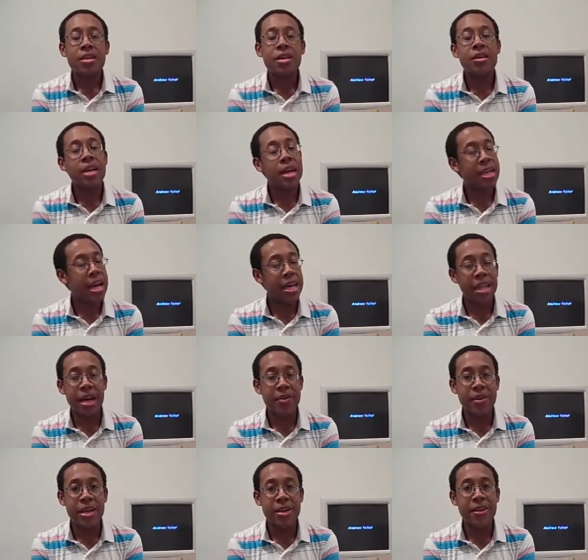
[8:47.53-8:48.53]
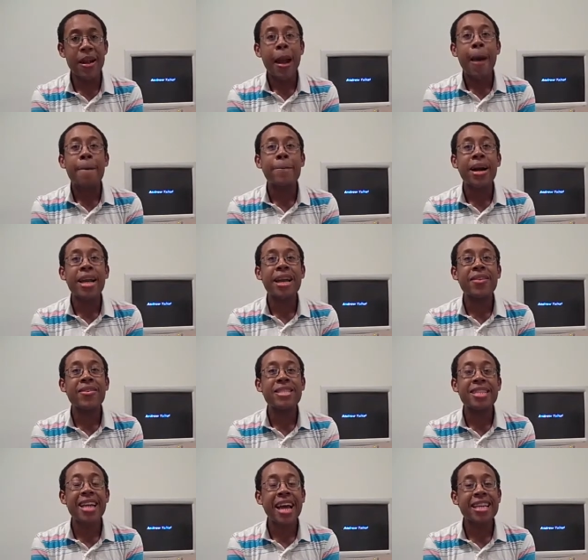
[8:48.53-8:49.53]
Okay, not that Wiener. But it
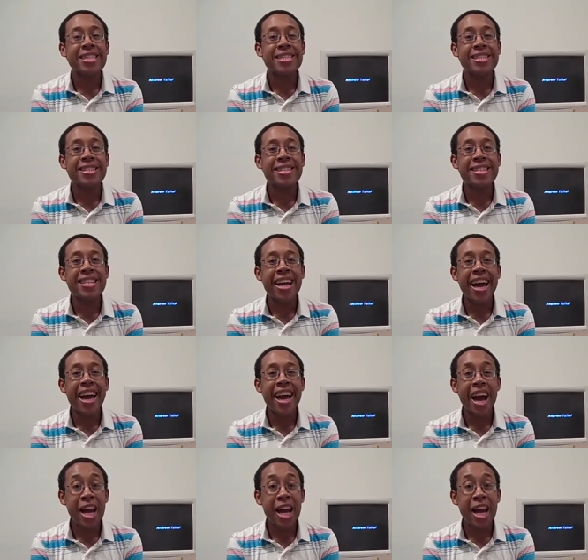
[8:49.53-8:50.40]
was the National uh,